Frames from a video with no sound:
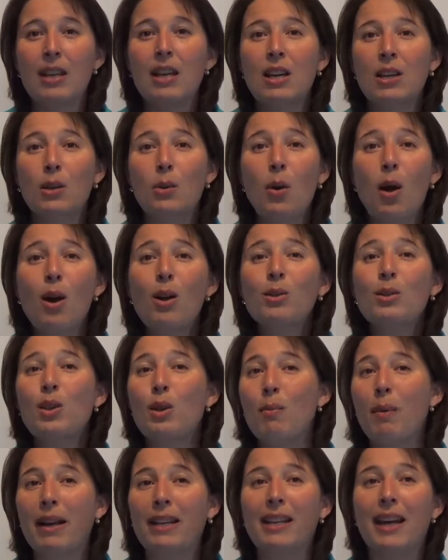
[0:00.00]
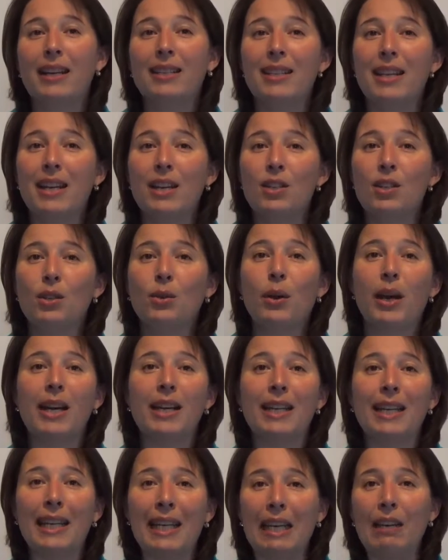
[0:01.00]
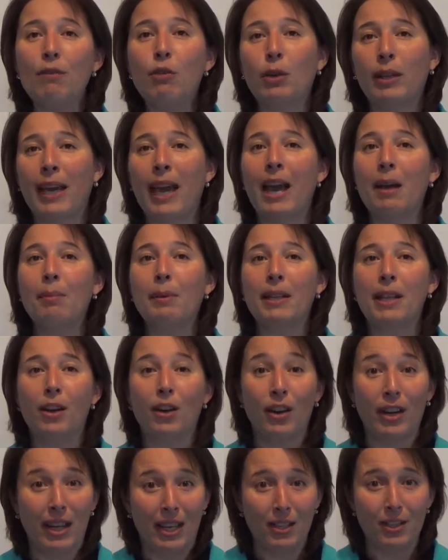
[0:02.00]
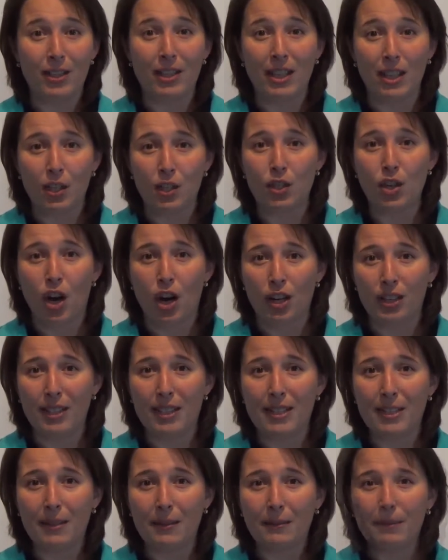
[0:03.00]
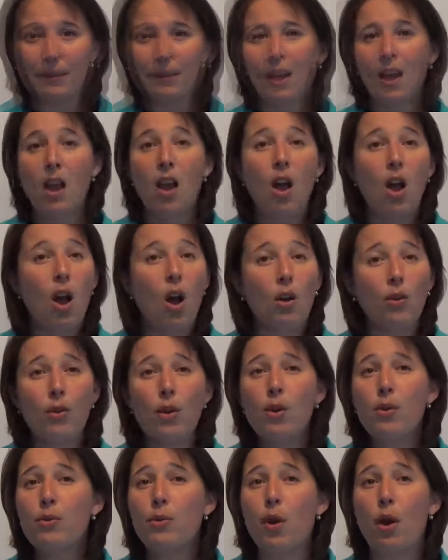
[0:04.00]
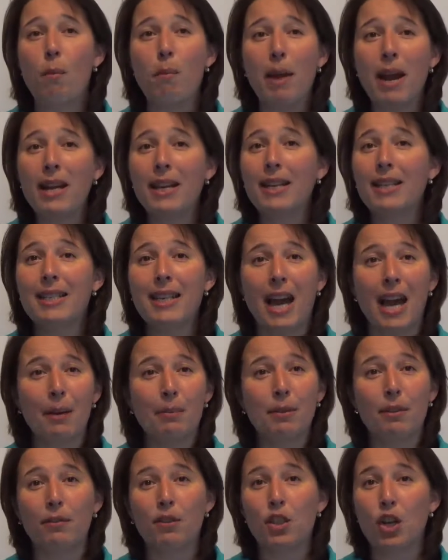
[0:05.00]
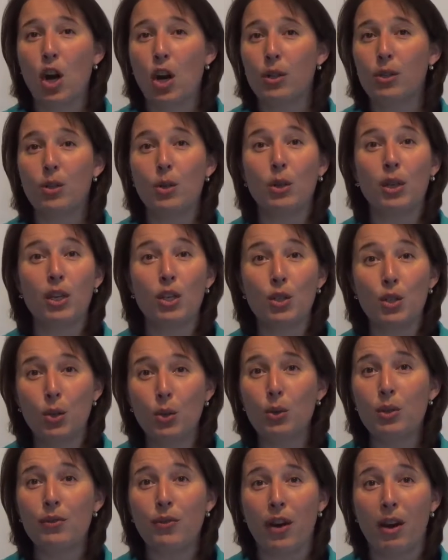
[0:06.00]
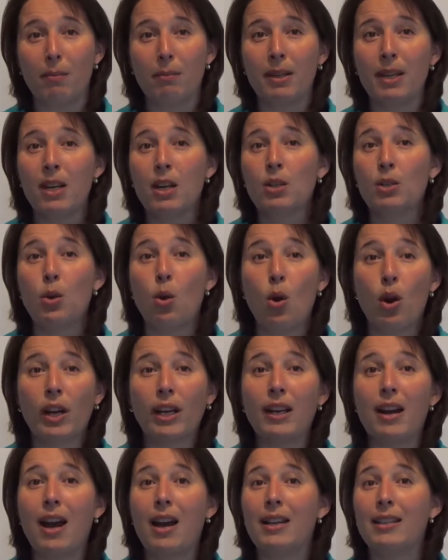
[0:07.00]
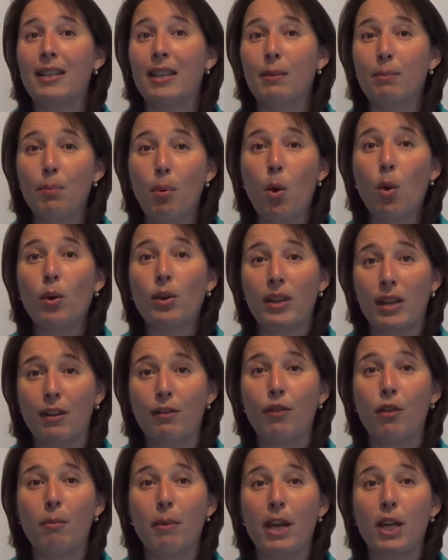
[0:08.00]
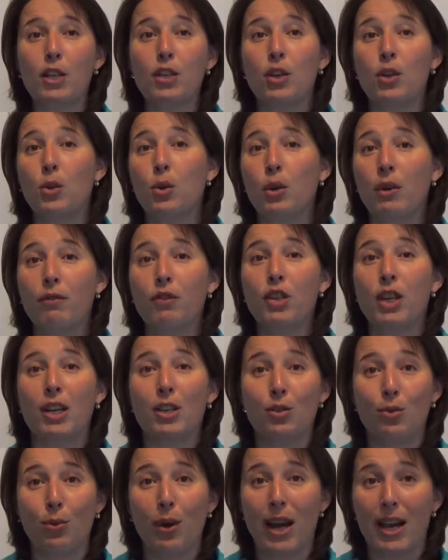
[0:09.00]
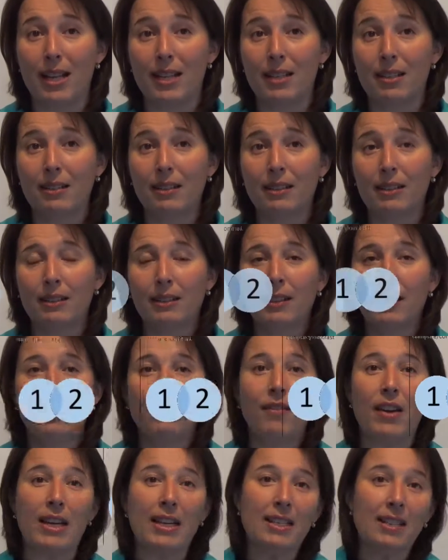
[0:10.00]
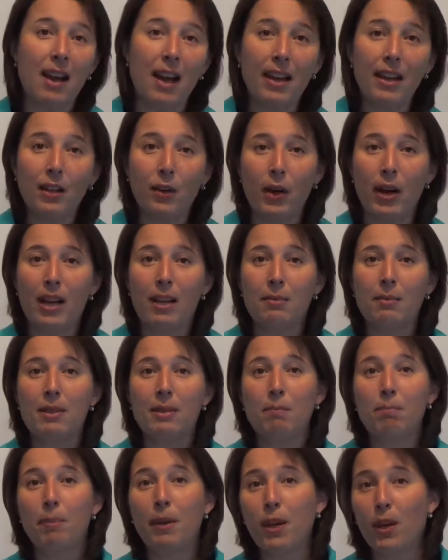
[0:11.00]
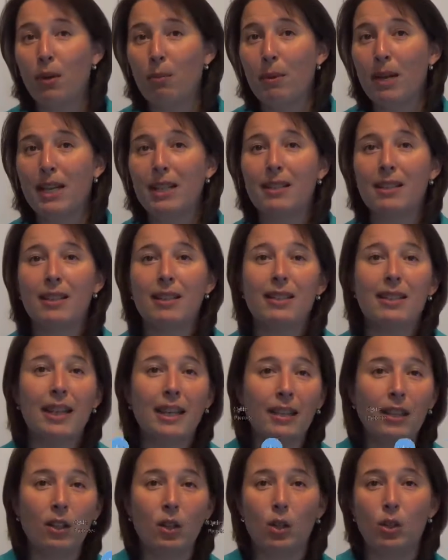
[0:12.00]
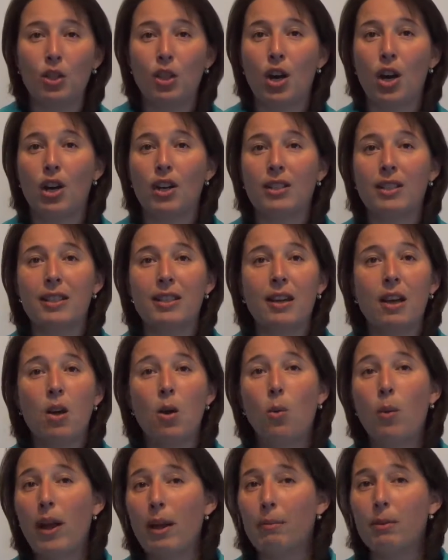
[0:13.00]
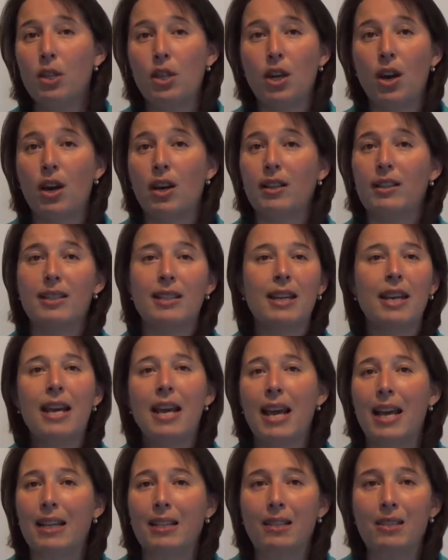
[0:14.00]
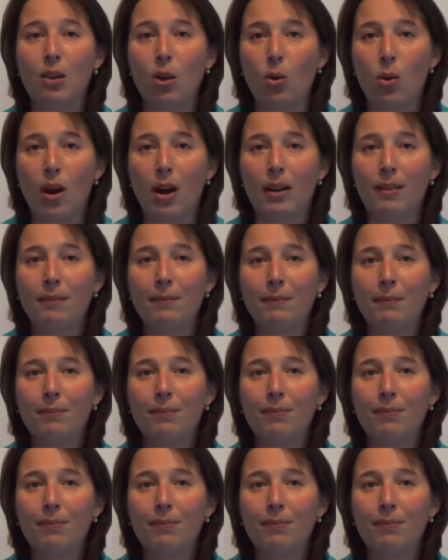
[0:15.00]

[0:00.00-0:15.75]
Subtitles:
You also might like to integrate key vocabulary into these charts. Although there are many types of charts you can choose from to organize important information you have just read, Venn diagrams, pyramids, cyclical charts, web charts, and so on,